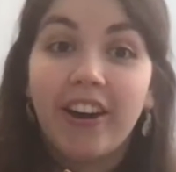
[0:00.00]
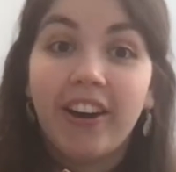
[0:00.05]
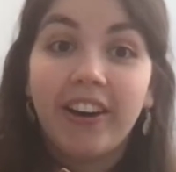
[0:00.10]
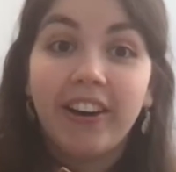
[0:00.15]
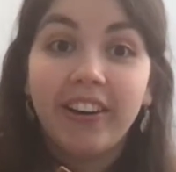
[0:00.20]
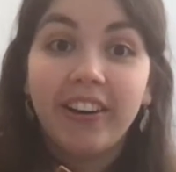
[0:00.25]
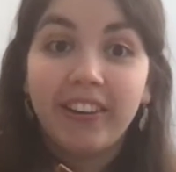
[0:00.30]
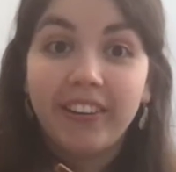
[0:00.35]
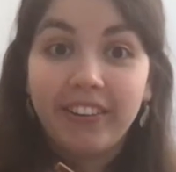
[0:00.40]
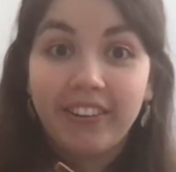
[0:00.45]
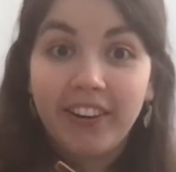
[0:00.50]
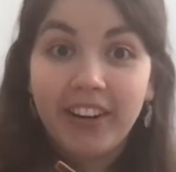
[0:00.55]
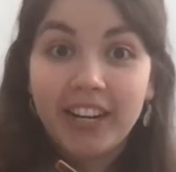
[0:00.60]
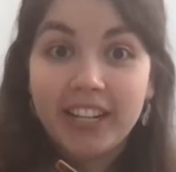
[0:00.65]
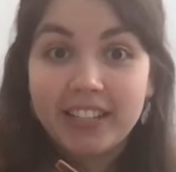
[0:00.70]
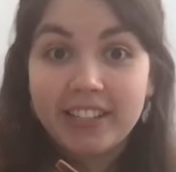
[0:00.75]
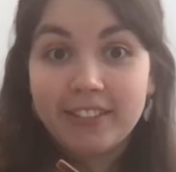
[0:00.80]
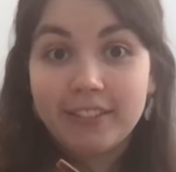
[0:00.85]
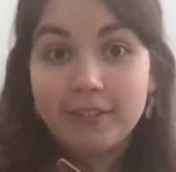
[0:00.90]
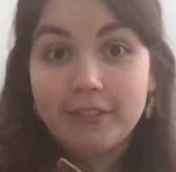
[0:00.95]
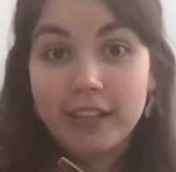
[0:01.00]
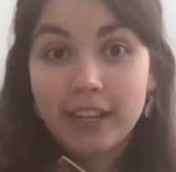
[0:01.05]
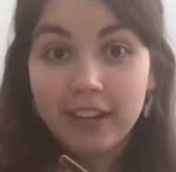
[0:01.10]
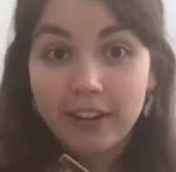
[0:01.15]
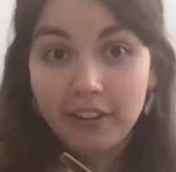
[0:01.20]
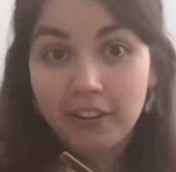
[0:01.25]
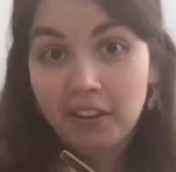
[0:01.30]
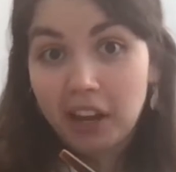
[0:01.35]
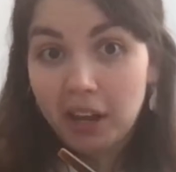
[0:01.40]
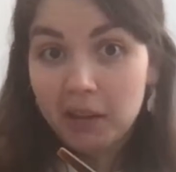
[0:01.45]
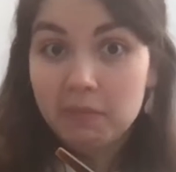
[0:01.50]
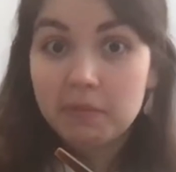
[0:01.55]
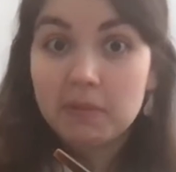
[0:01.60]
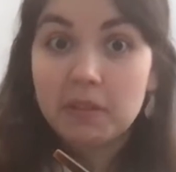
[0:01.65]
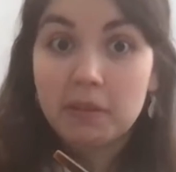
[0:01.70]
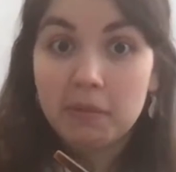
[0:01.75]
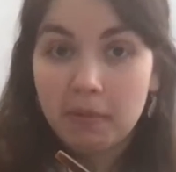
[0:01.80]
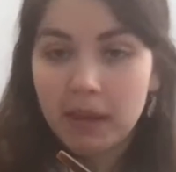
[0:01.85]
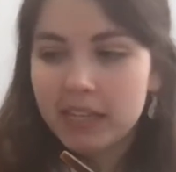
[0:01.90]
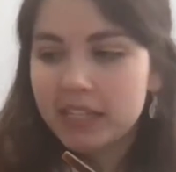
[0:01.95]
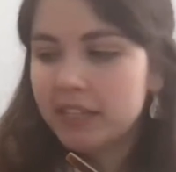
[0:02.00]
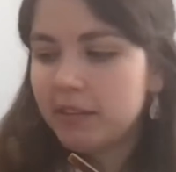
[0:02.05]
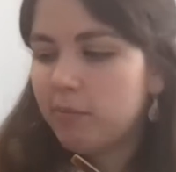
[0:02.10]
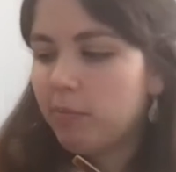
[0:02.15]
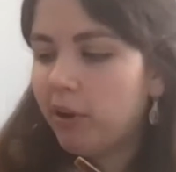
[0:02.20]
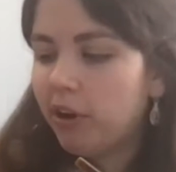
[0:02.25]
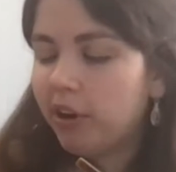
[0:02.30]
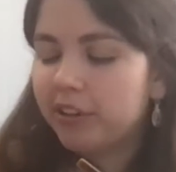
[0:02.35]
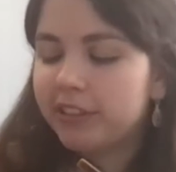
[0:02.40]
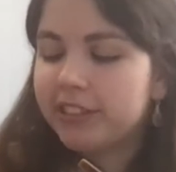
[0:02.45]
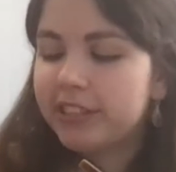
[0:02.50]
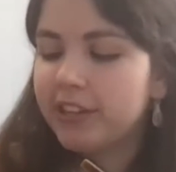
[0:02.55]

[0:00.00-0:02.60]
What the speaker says: All right, so here comes the messy part.